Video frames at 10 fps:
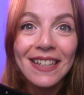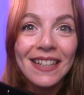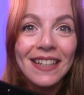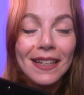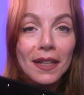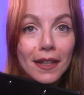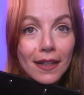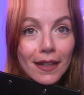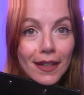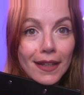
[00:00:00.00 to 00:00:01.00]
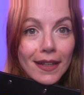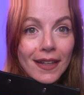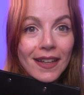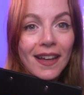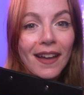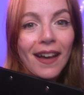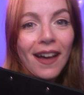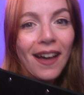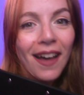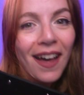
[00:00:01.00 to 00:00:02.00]

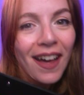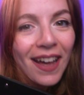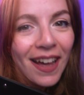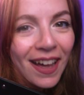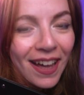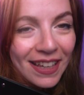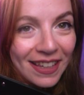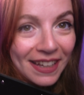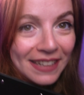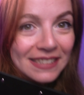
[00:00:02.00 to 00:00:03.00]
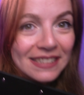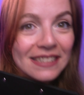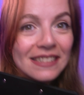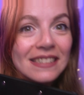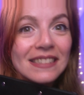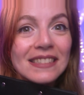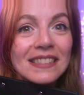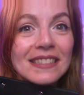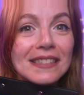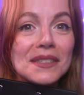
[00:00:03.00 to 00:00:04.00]

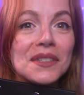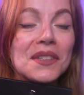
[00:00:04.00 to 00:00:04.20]
No one is speaking in this clip.